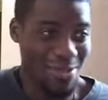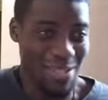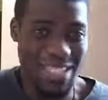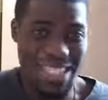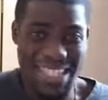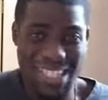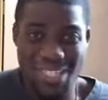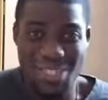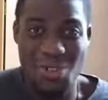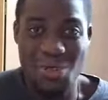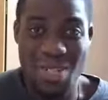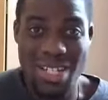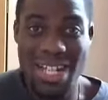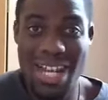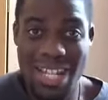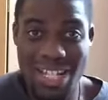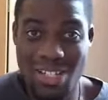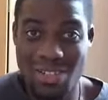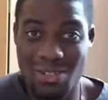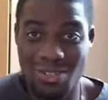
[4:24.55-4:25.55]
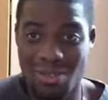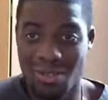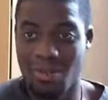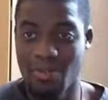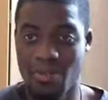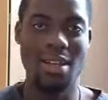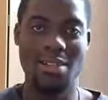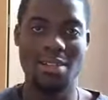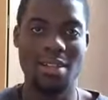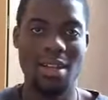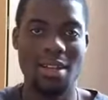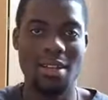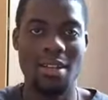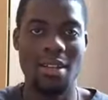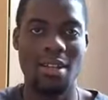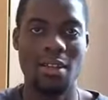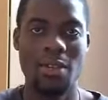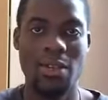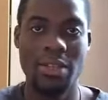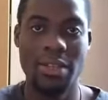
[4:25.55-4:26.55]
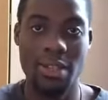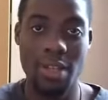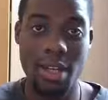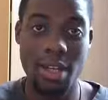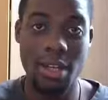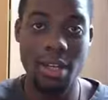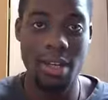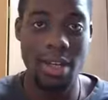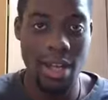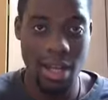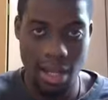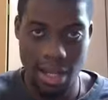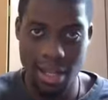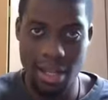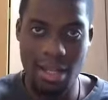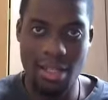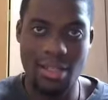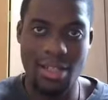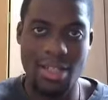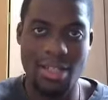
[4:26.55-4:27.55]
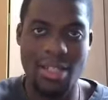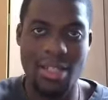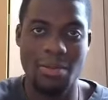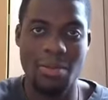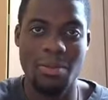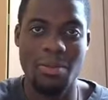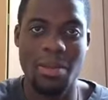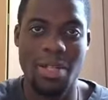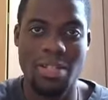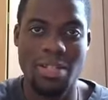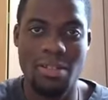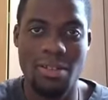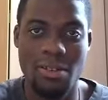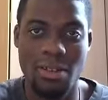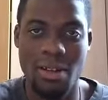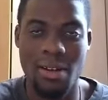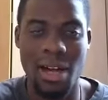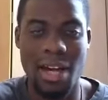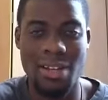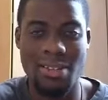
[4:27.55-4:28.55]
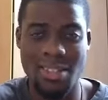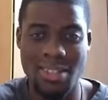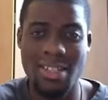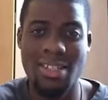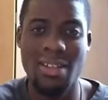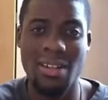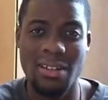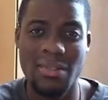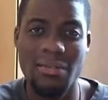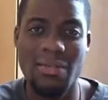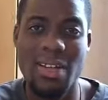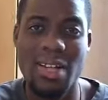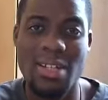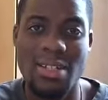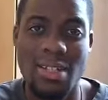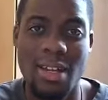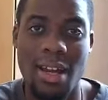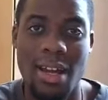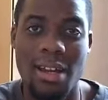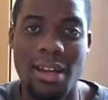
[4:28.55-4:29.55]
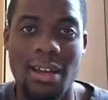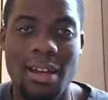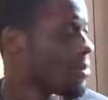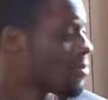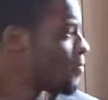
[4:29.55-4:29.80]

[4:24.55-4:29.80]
Just so natural. I said, yeah, I like that chip on my shoulder. I'll see you at the finish line.